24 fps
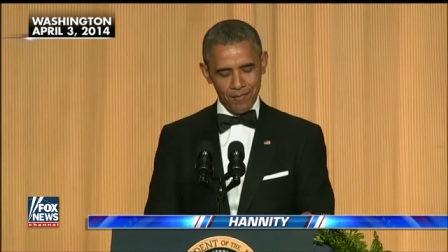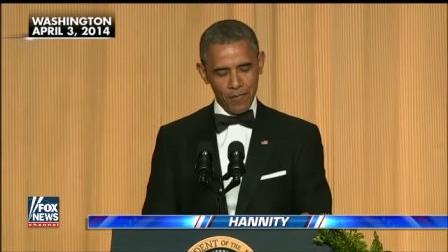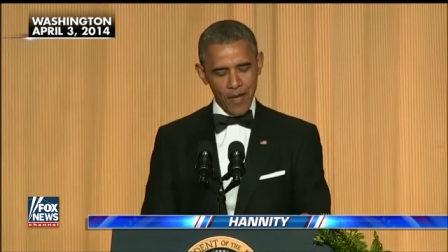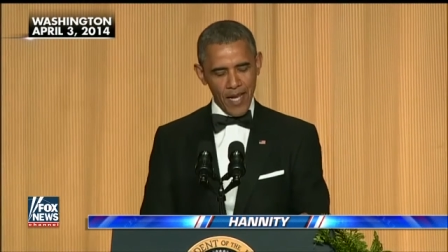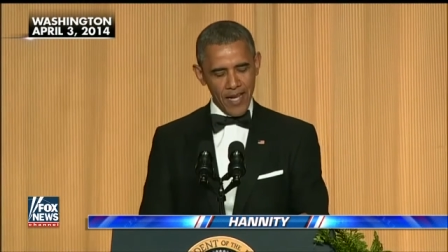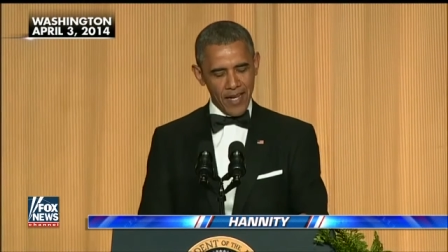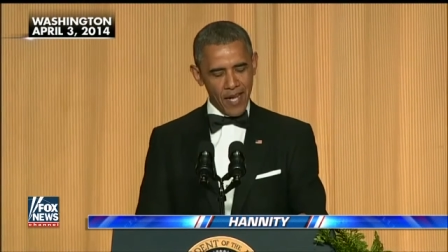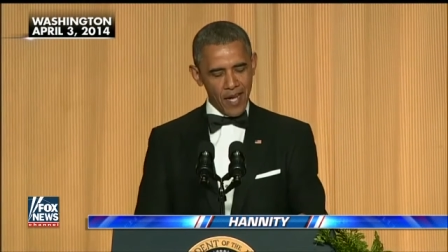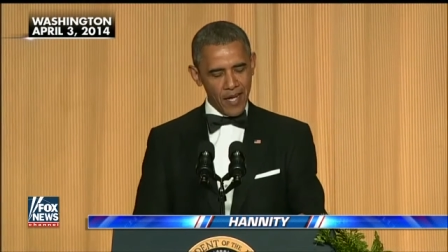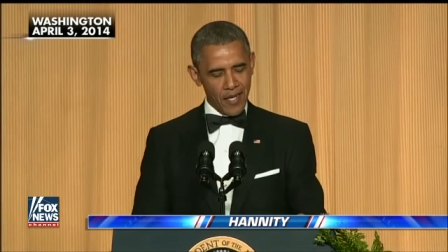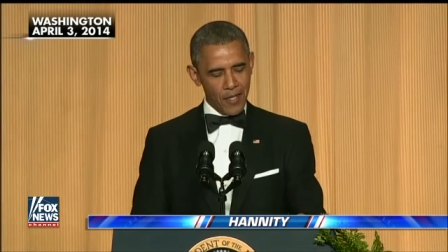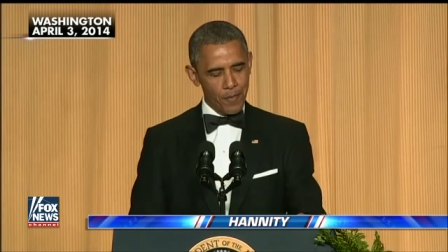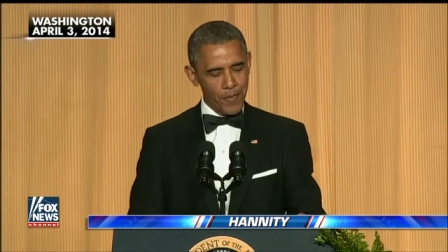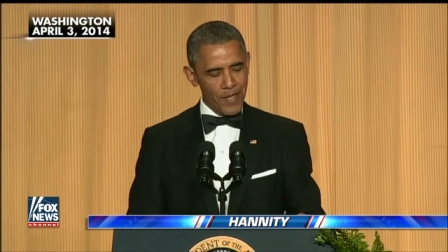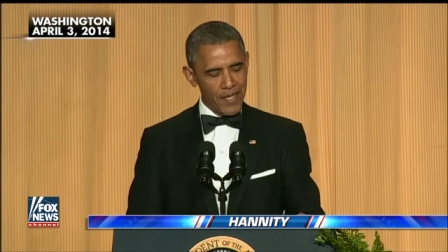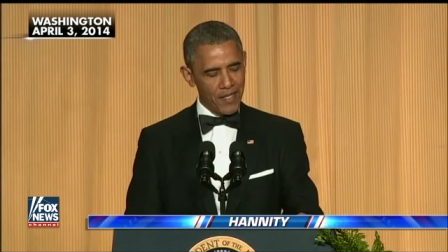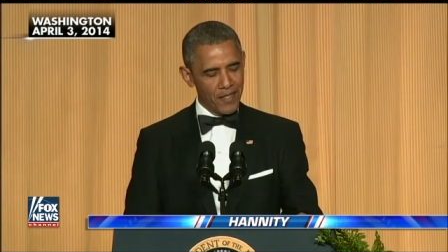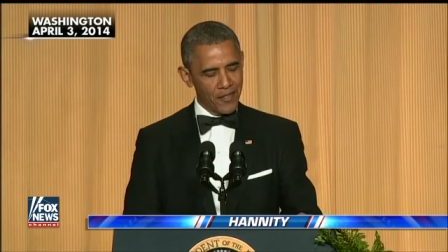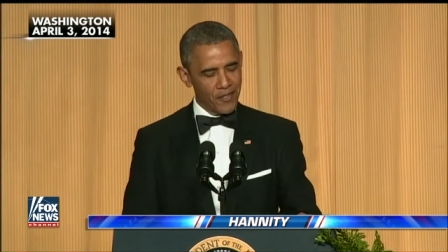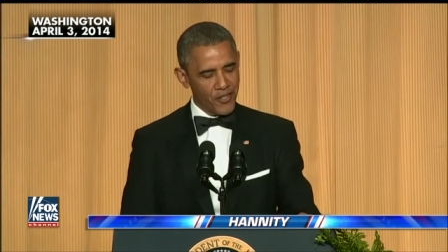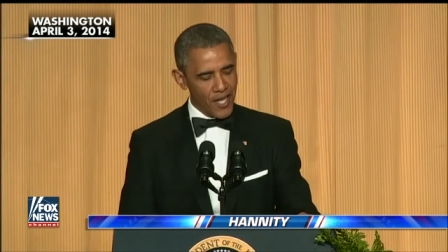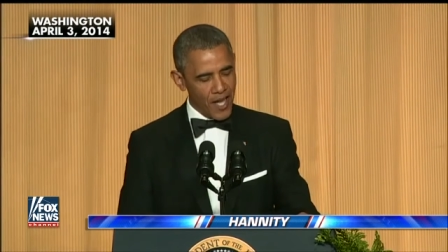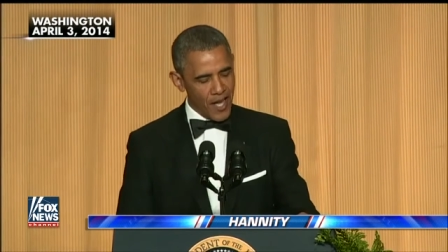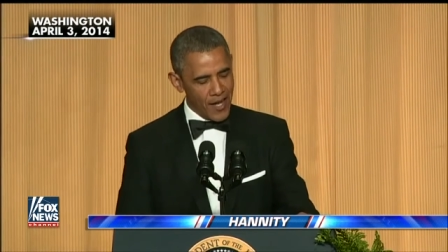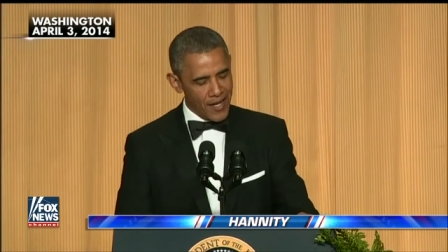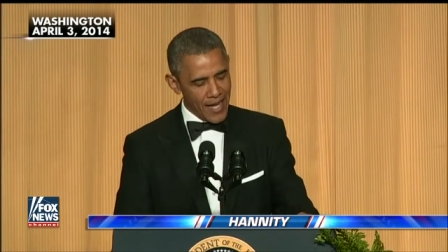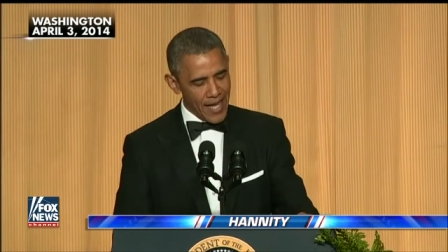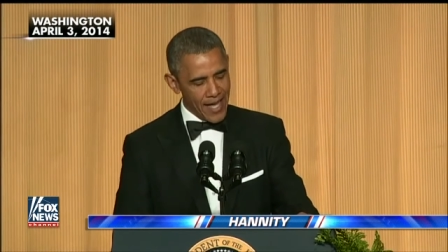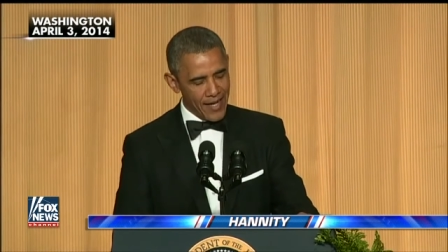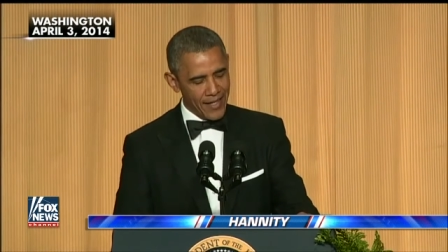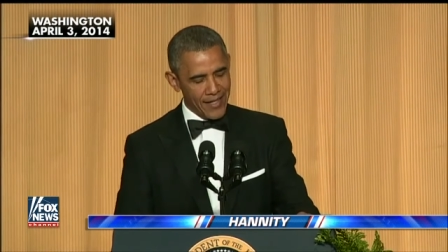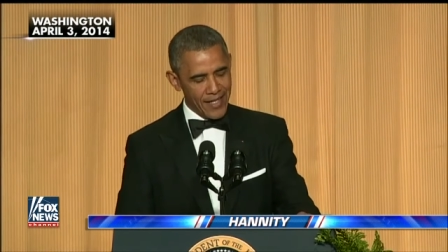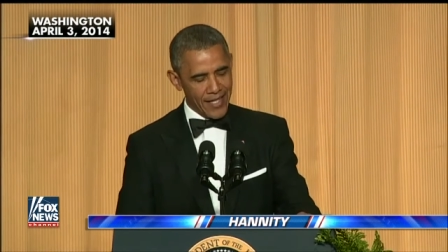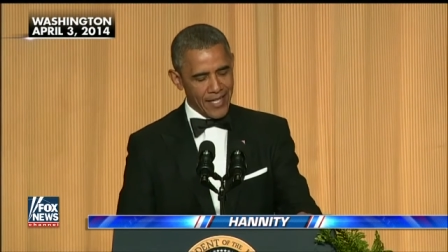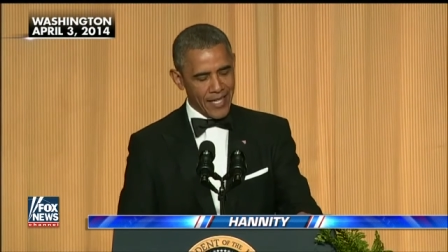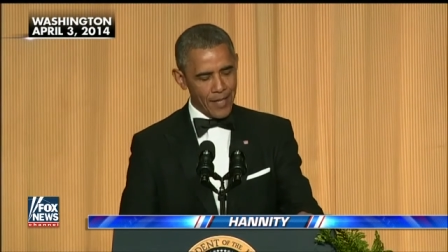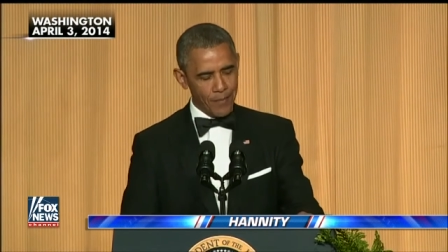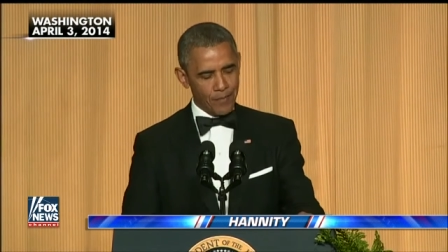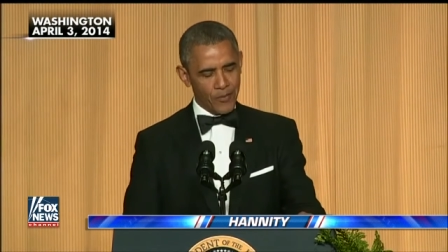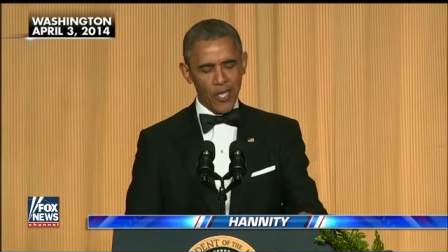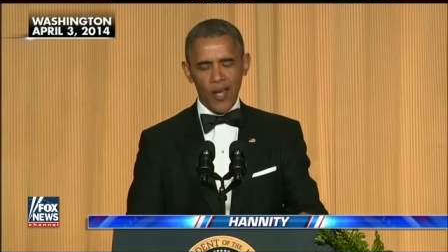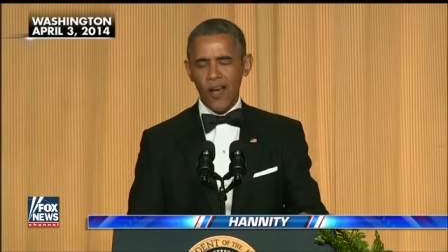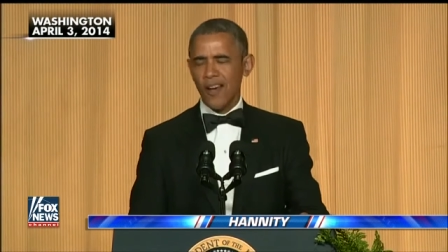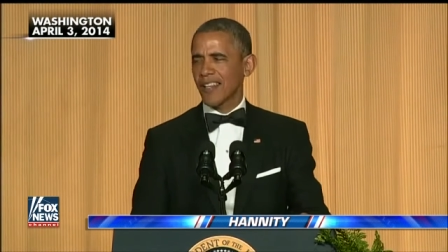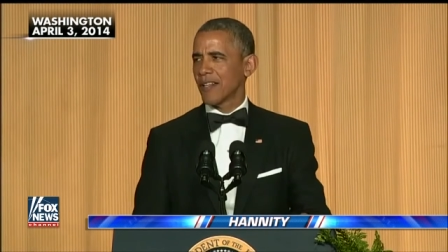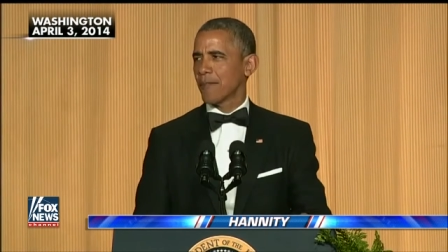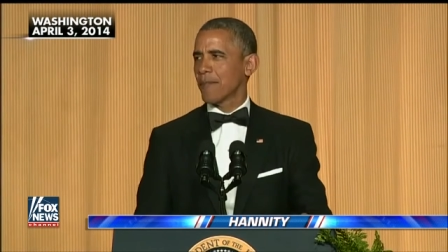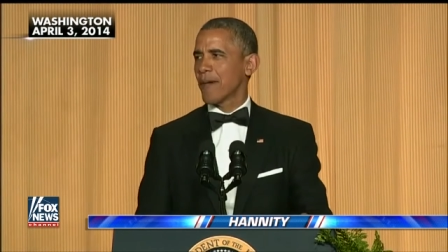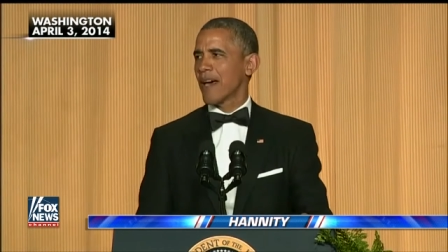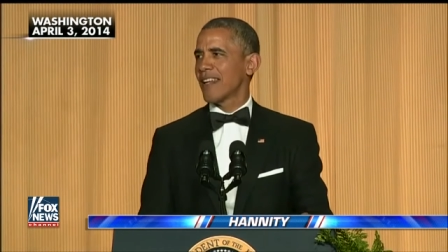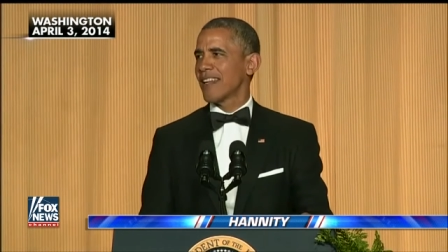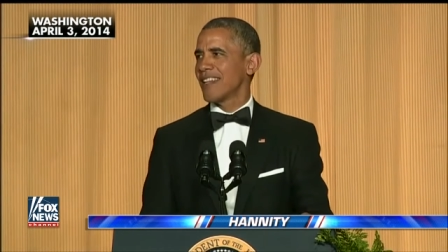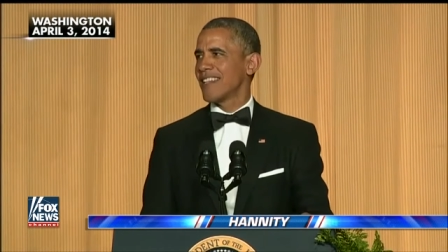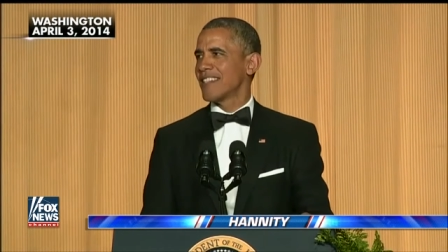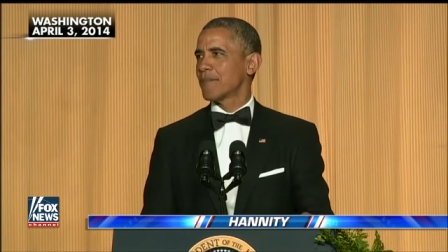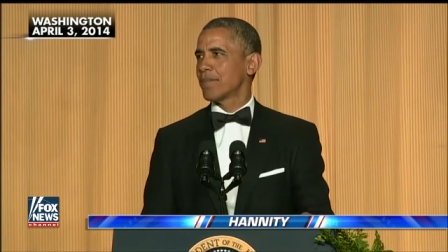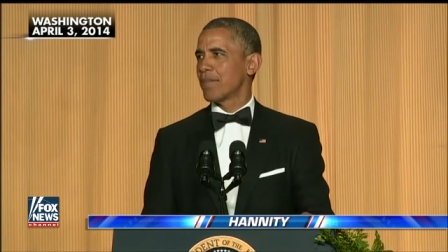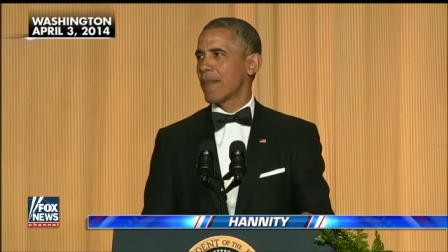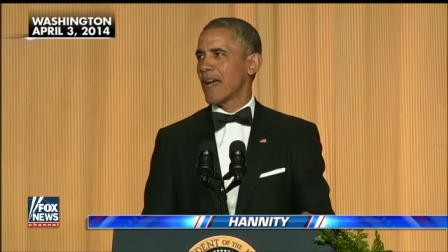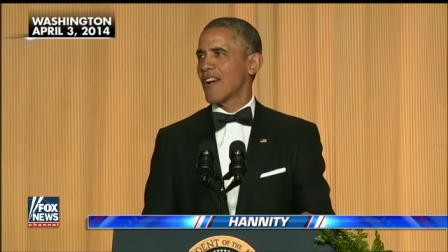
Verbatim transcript: Mike Huckabee and Sean Hannity keep talking about his